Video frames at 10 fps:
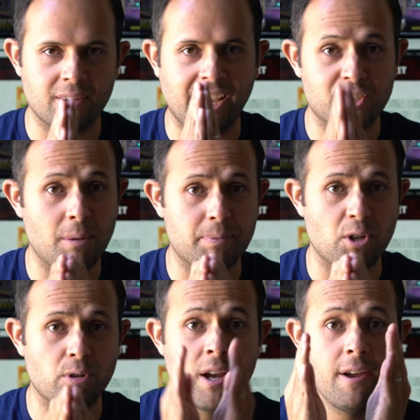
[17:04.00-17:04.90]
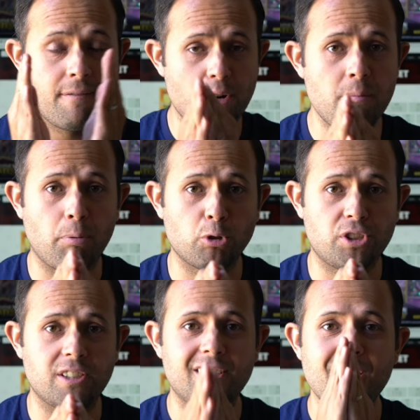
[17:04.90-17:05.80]
next episode, very
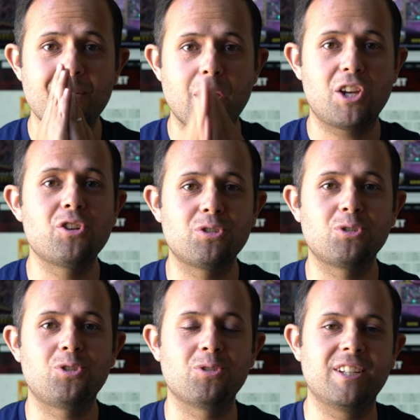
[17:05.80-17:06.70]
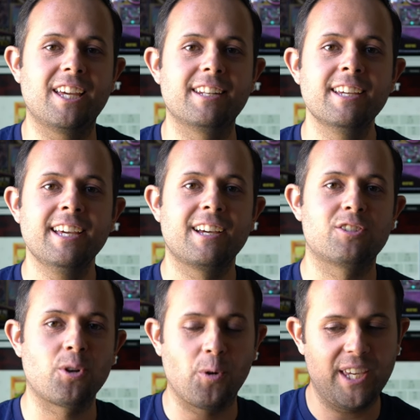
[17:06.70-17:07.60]
important, make sure to tune in.
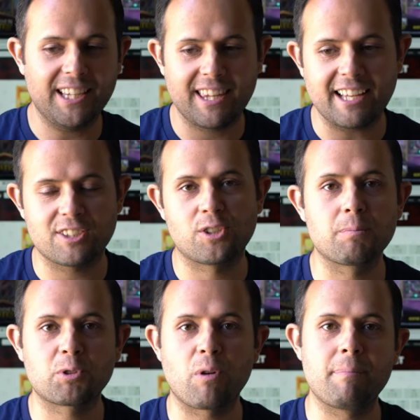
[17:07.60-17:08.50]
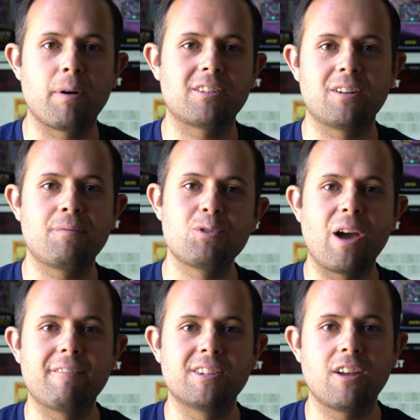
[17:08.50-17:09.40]
So hit that subscribe button if you
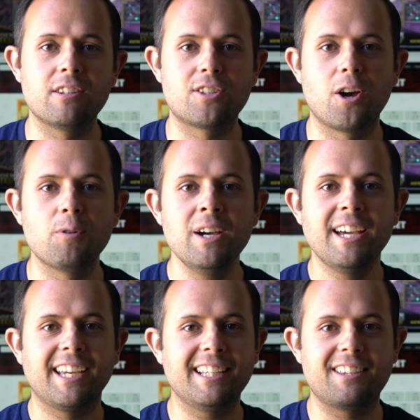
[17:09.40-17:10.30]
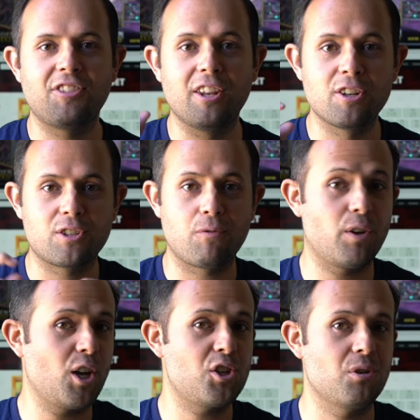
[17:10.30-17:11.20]
haven't done so, hit the
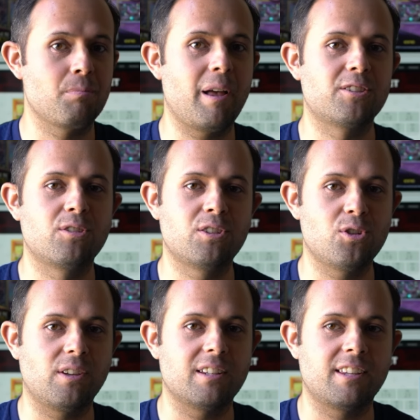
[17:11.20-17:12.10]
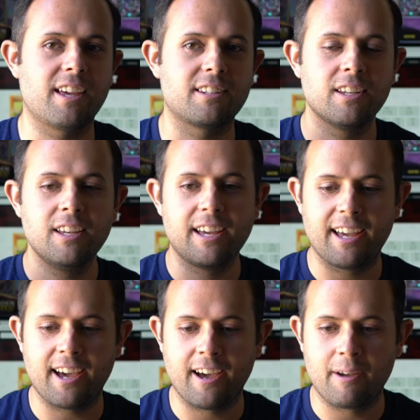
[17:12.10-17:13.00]
notification bell so that you can get
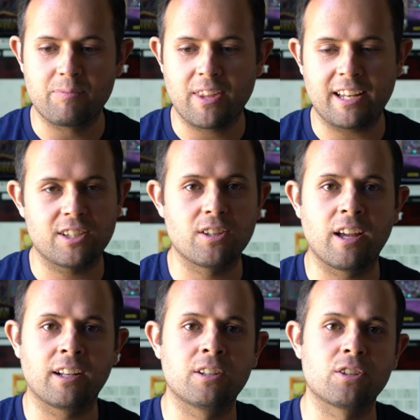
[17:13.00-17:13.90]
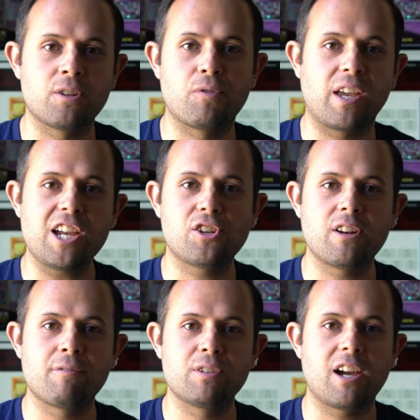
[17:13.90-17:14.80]
um, that uh,
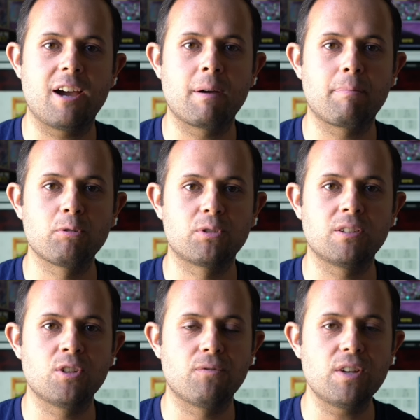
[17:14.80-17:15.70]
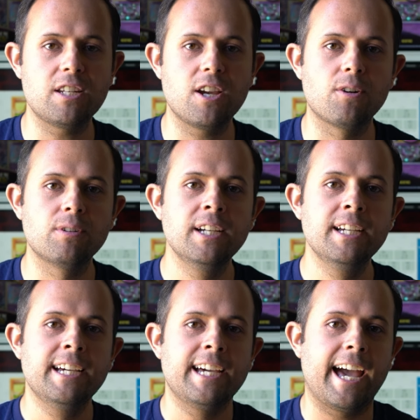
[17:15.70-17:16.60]
notification every time I post a new video.
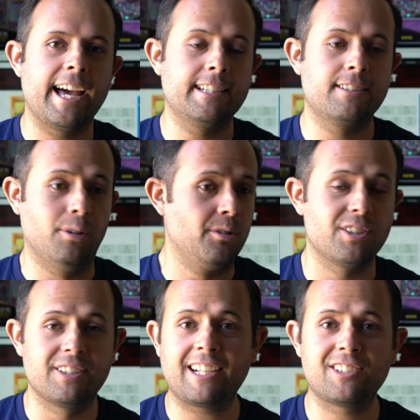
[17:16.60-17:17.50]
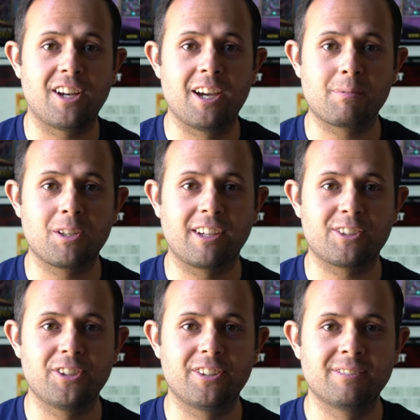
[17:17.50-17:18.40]
And until next time,
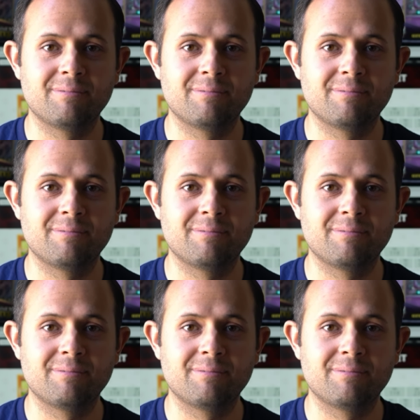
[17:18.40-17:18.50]
collector,